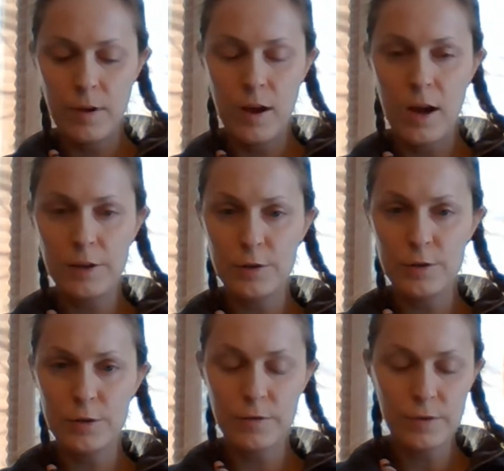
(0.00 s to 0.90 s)
on your
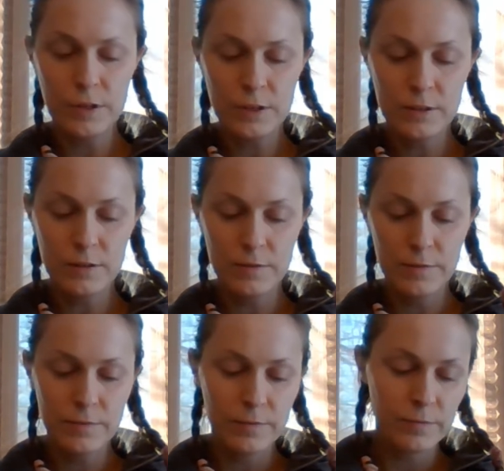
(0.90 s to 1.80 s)
surface,
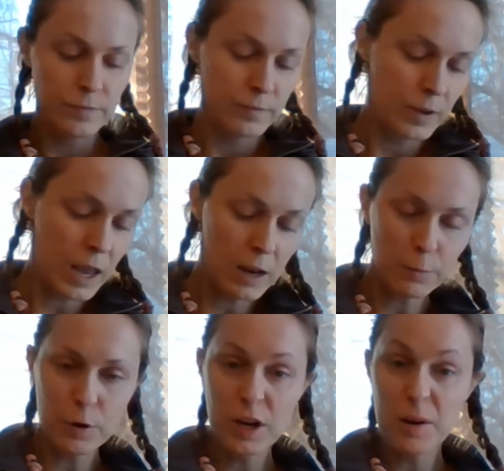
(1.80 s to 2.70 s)
and
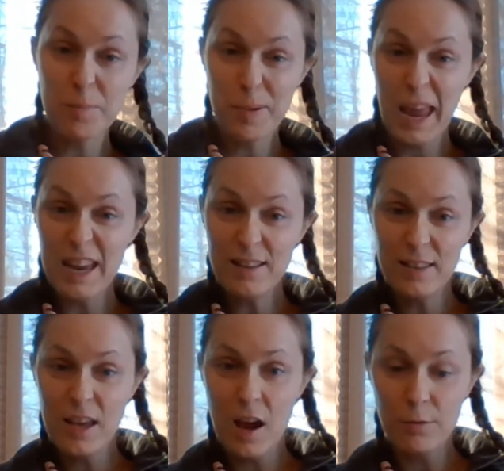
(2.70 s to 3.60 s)
we're going to paint
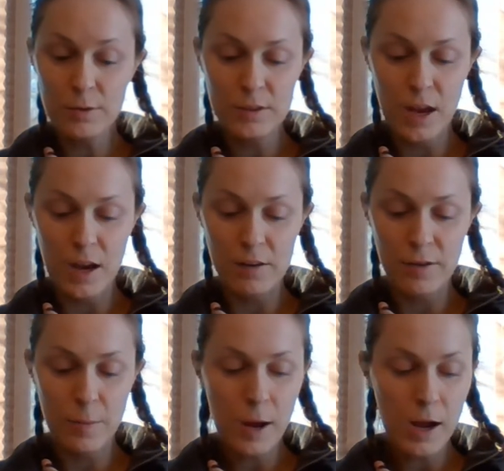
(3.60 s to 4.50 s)
the outside of
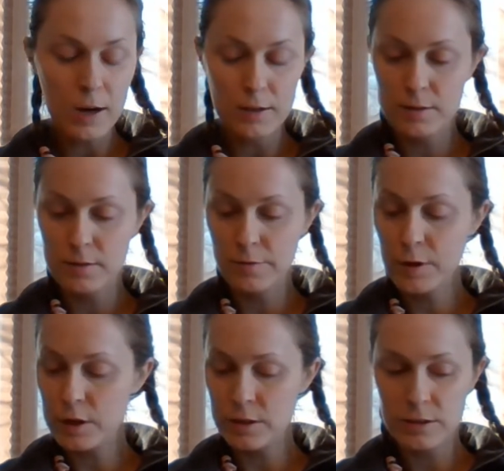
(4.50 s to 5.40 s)
our box
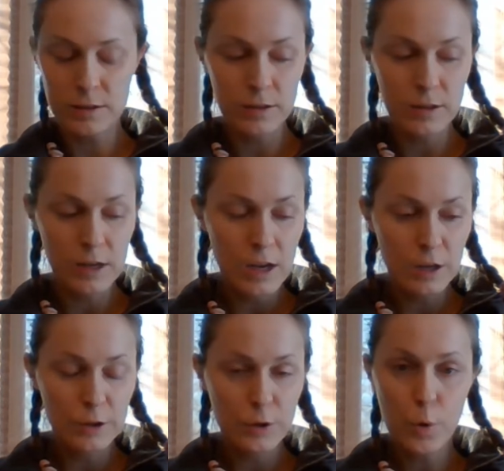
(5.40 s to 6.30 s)
first.
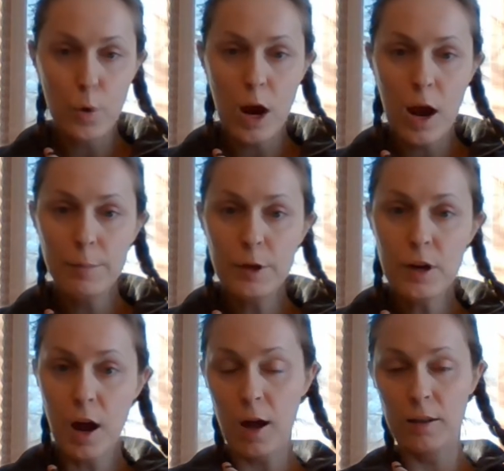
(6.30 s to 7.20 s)
So grab your
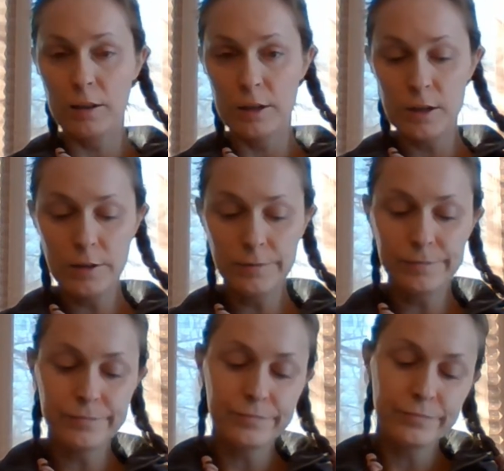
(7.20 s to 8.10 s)
color
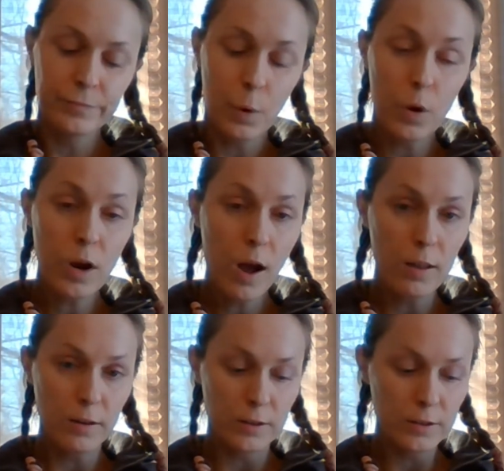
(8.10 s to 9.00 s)
or
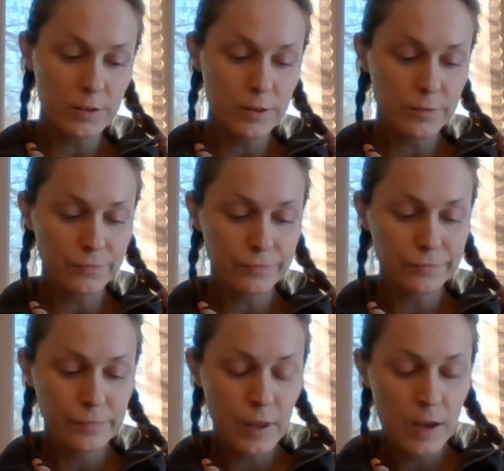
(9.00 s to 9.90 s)
colors.
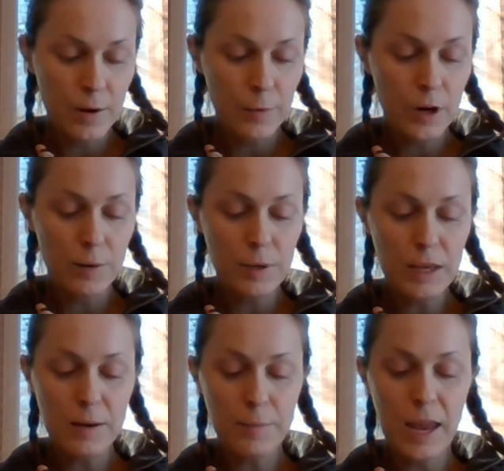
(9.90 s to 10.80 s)
We're going to
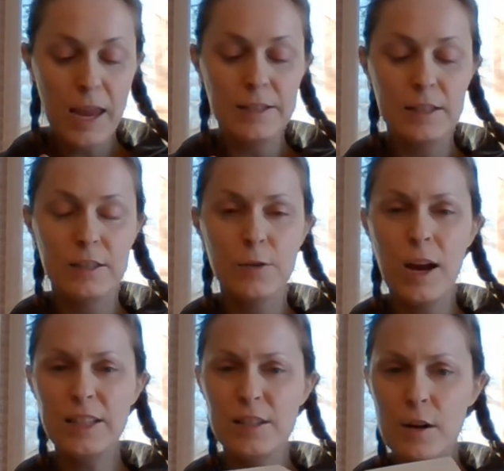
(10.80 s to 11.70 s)
begin painting. So
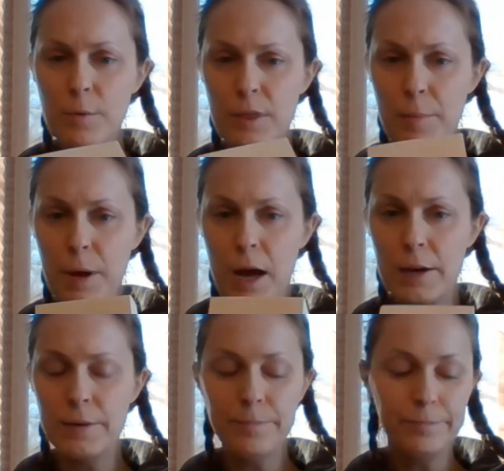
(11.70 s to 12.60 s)
I'd start with the bottom,